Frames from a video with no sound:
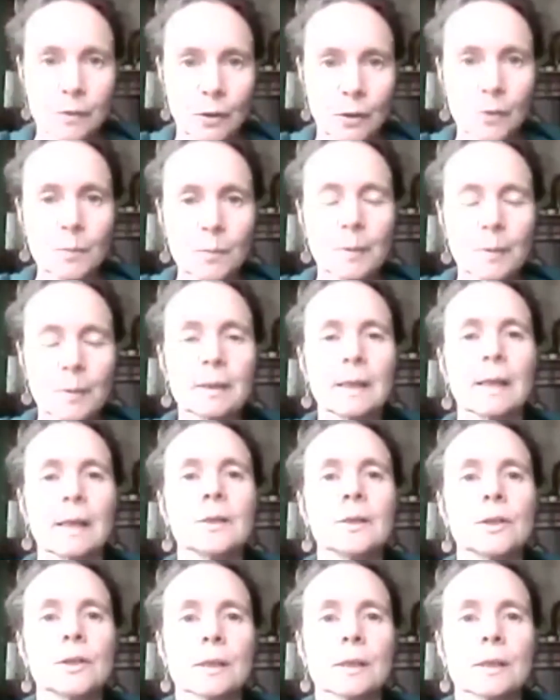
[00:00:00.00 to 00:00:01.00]
open the
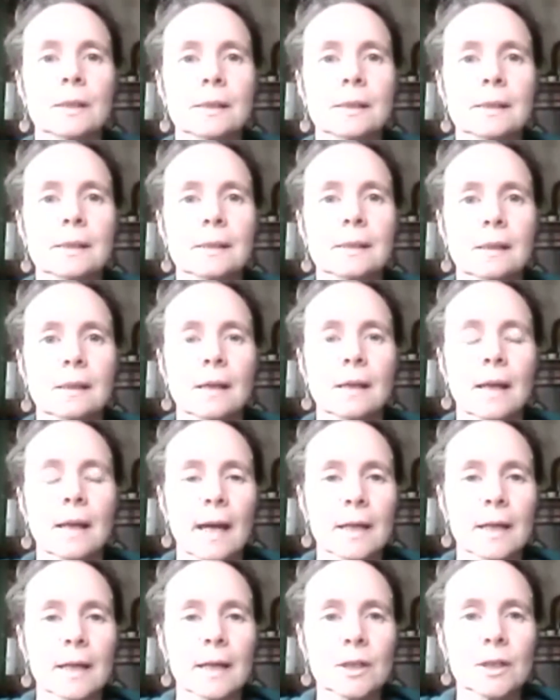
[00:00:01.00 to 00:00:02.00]
edges.
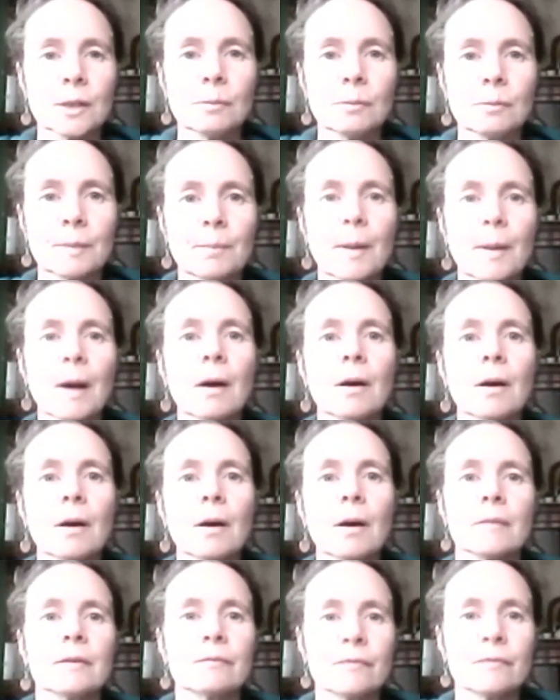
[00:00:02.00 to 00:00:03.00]
Actually, we're part
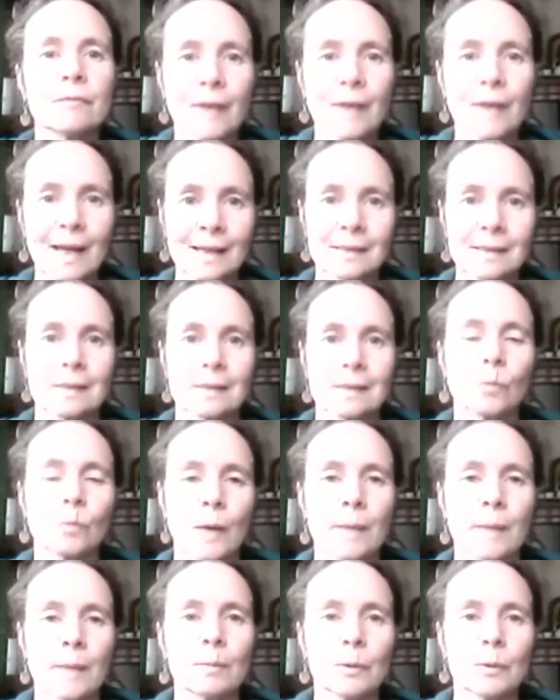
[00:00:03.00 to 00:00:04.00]
of a vast
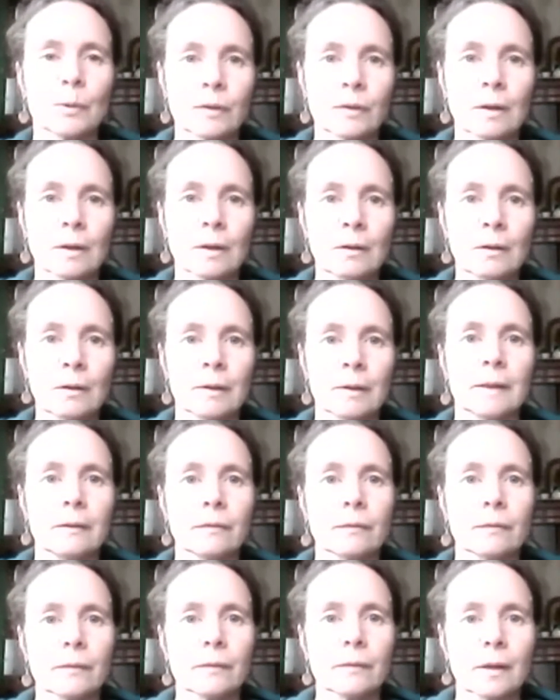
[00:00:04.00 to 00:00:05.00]
web of
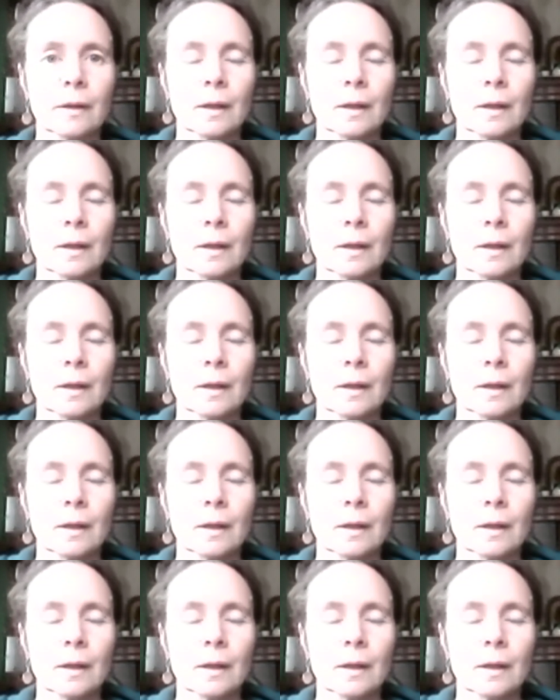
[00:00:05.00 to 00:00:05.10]
life.